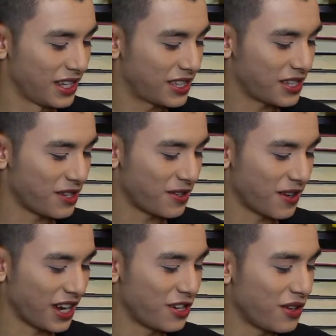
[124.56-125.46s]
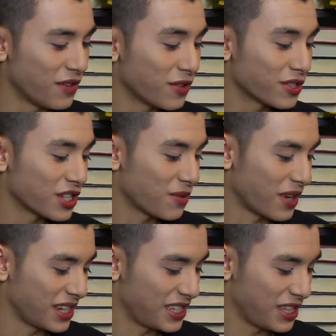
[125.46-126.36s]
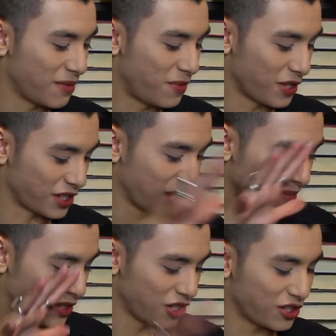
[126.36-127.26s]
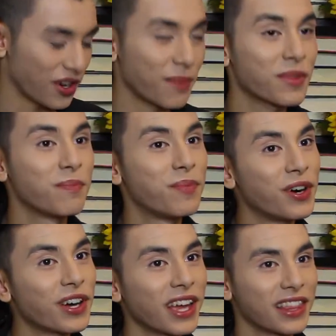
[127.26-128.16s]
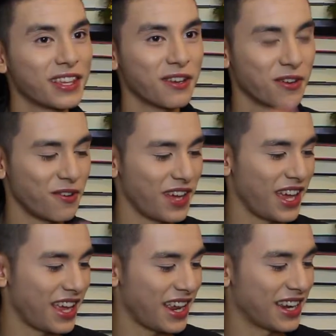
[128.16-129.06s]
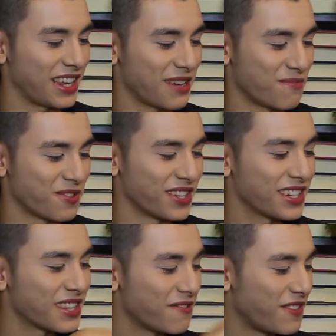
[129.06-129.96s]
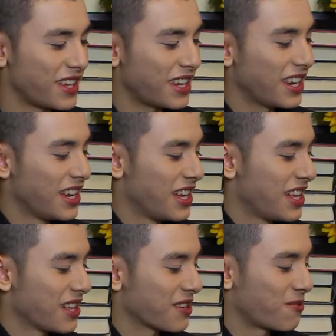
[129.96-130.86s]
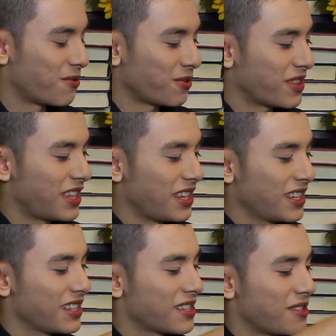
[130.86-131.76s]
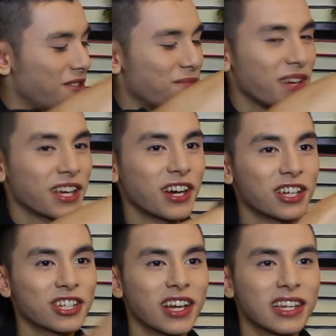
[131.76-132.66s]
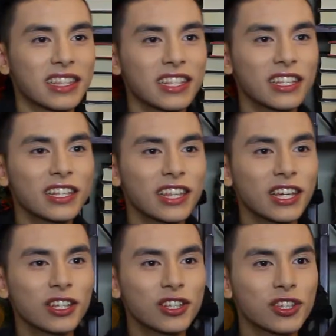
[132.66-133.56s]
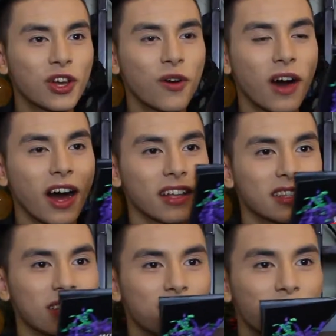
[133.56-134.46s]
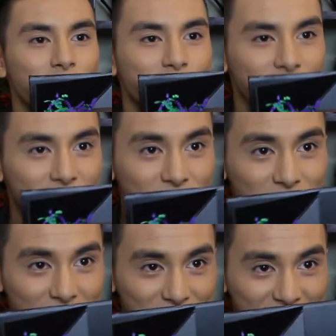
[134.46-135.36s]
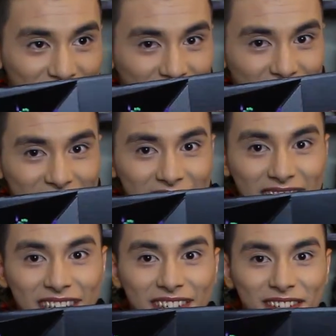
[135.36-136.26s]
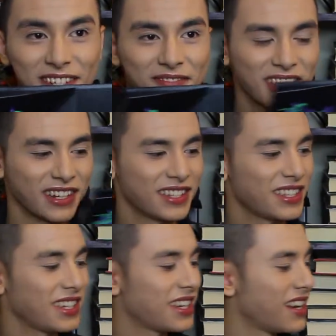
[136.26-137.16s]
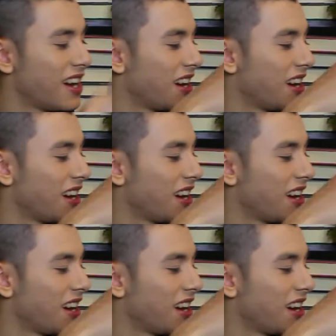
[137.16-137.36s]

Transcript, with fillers: So I know everyone's gonna want to see the book. So let me just grab the book and then I'll go ahead and get more into the fun, cool things. Oh my gosh, guys. This is like so awesome for Bookstagram. Can you guys see it? YouTube, can you see it?